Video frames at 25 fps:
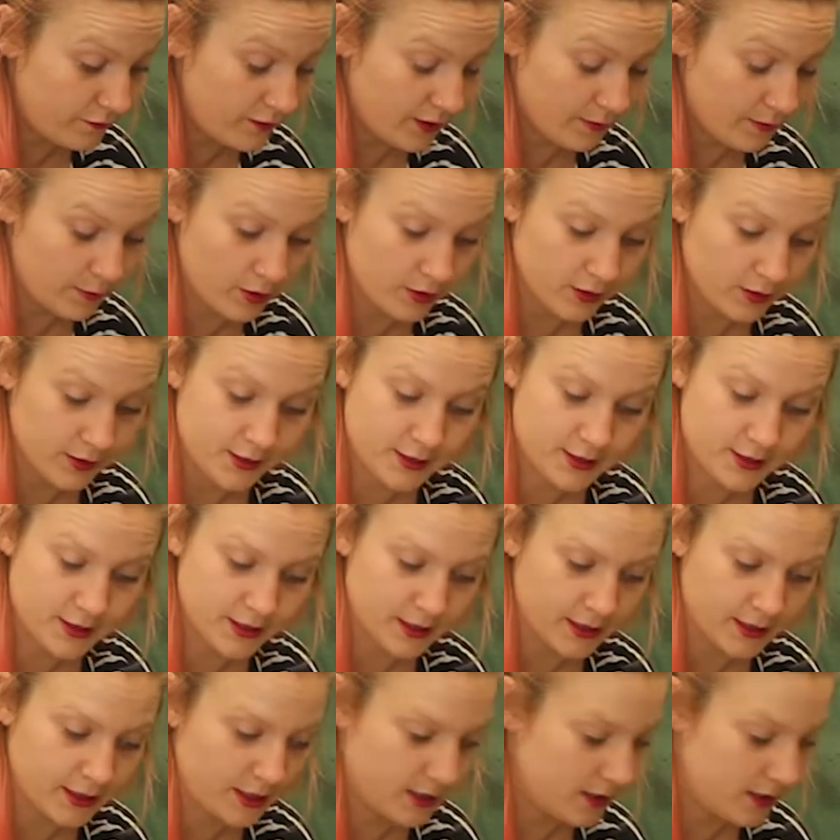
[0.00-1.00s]
I'm
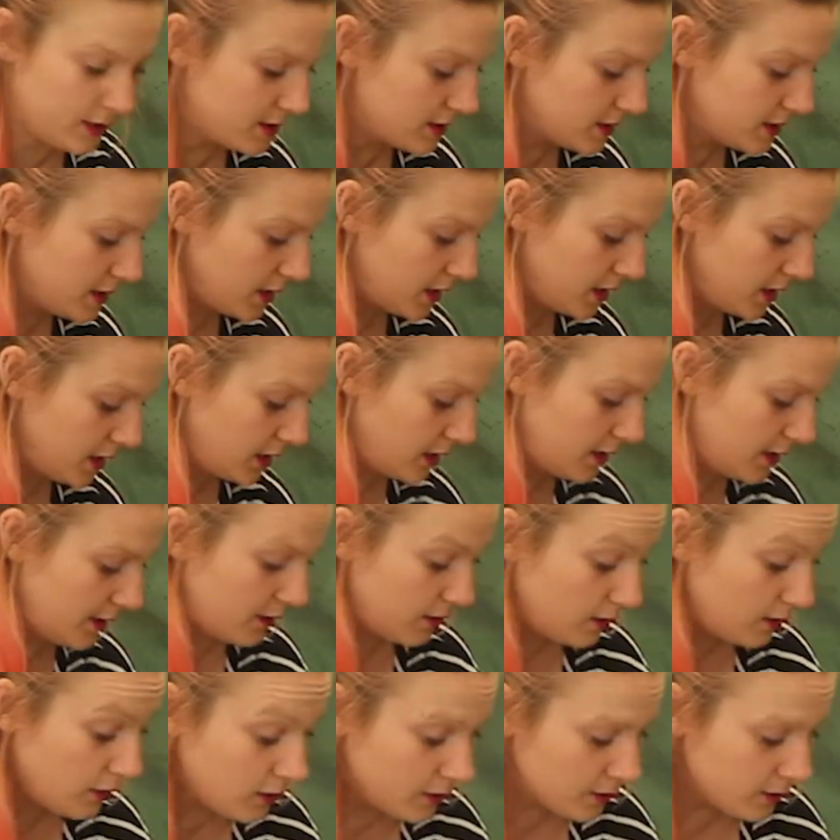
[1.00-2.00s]
constantly just thinking
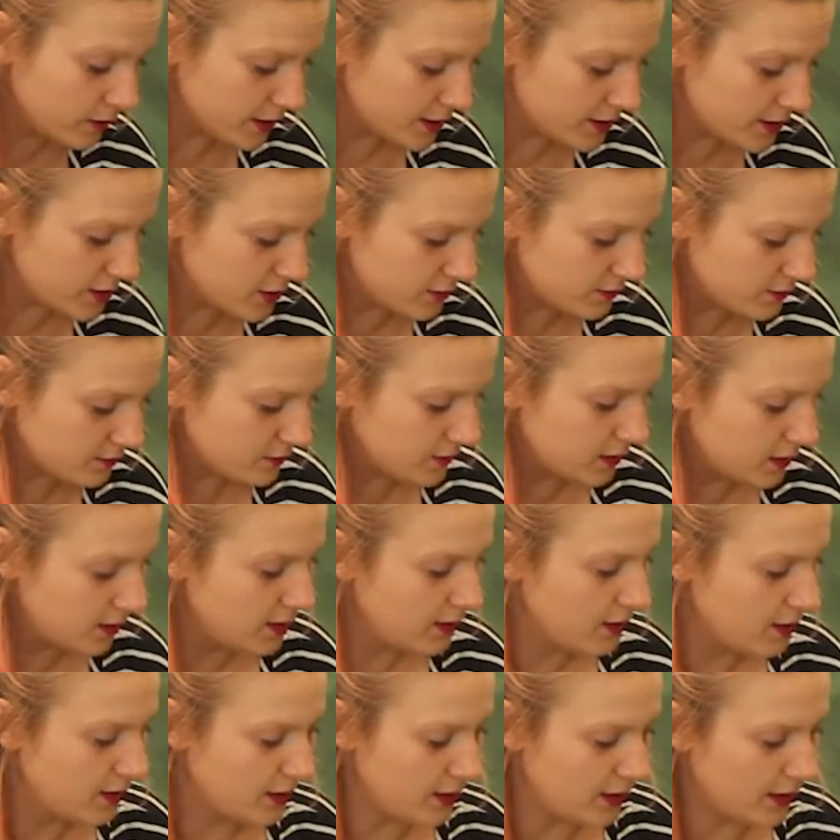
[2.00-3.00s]
like, oh, well, I should,
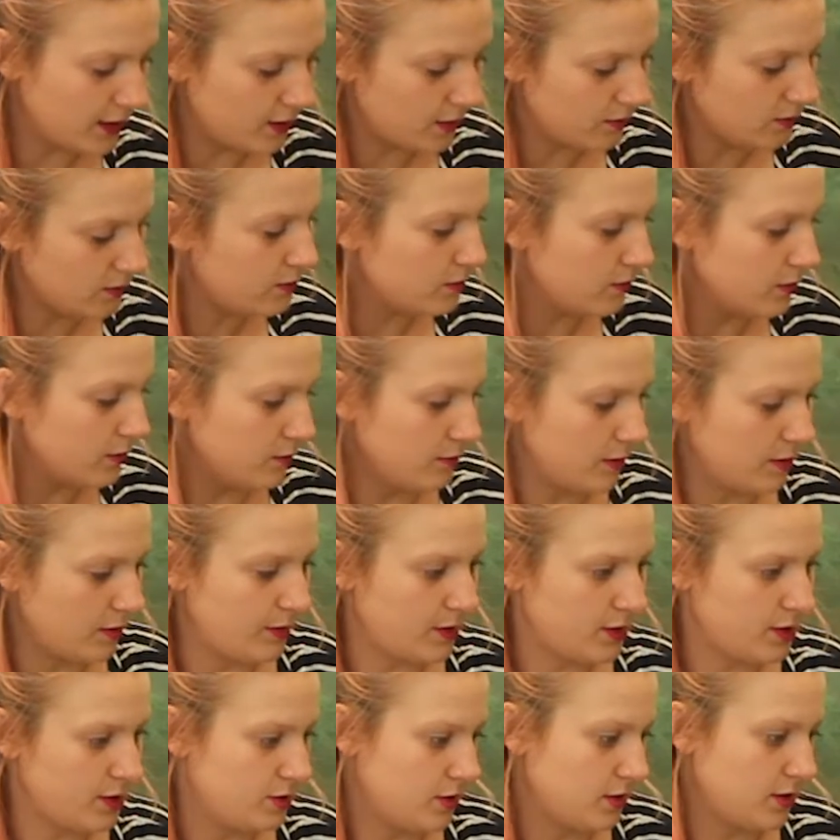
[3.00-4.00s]
like, oh, well, maybe
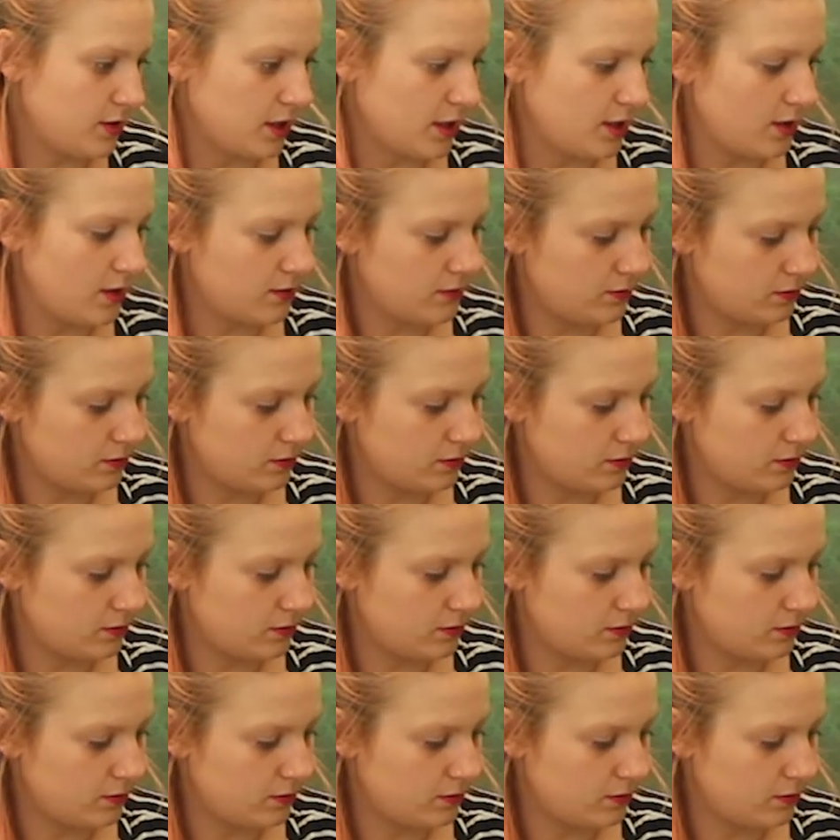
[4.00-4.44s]
I should like